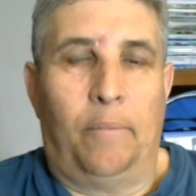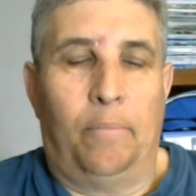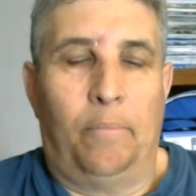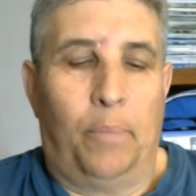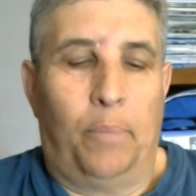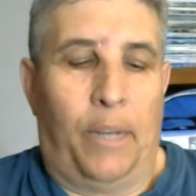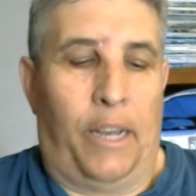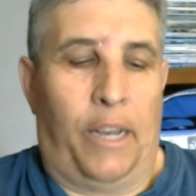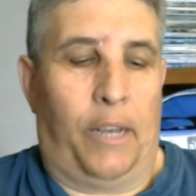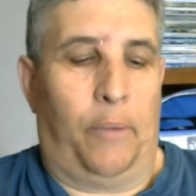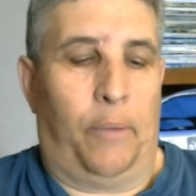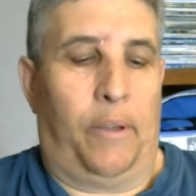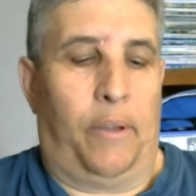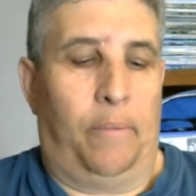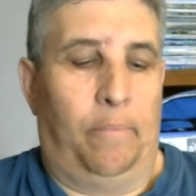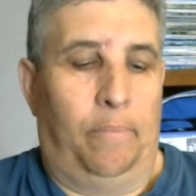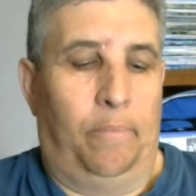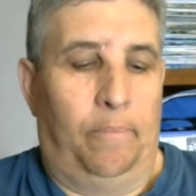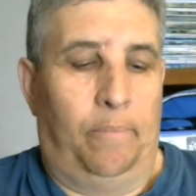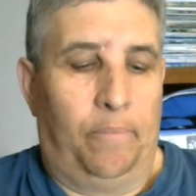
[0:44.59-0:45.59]
But anyway,
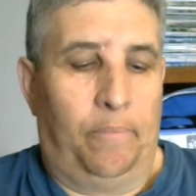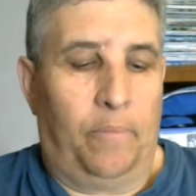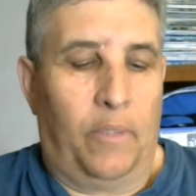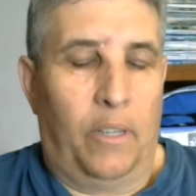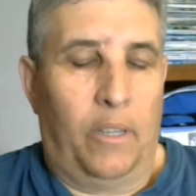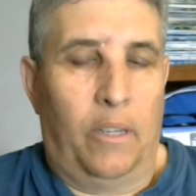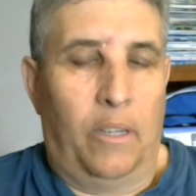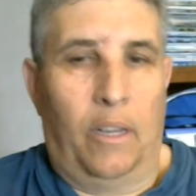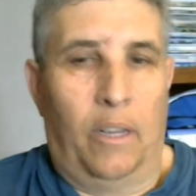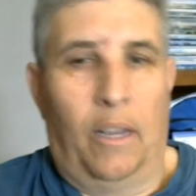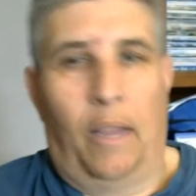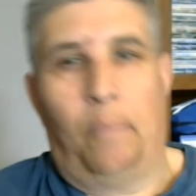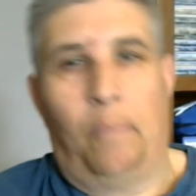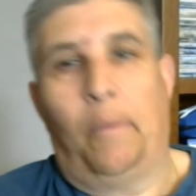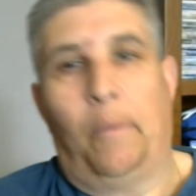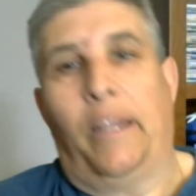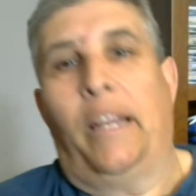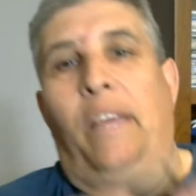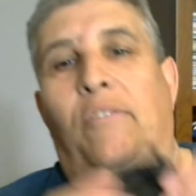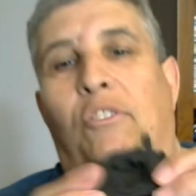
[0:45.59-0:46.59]
I
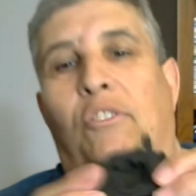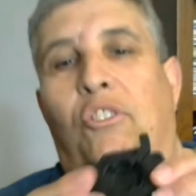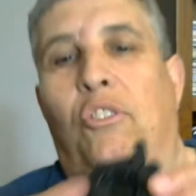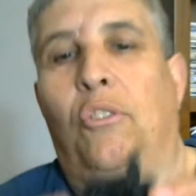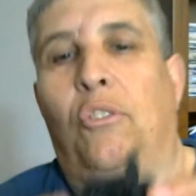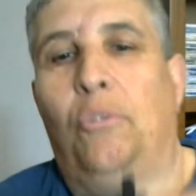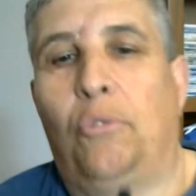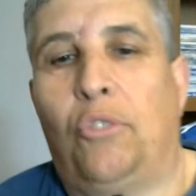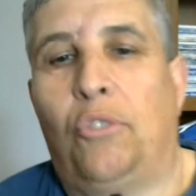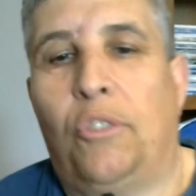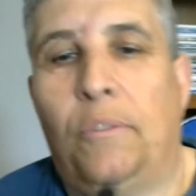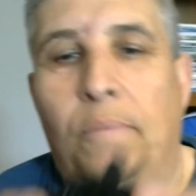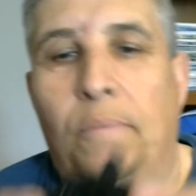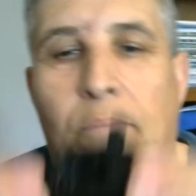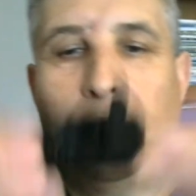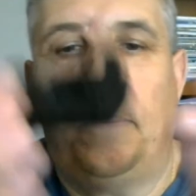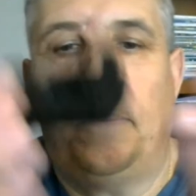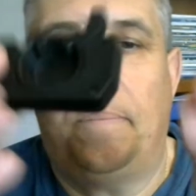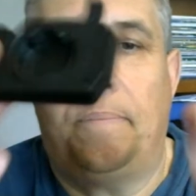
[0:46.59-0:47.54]
might have a solution.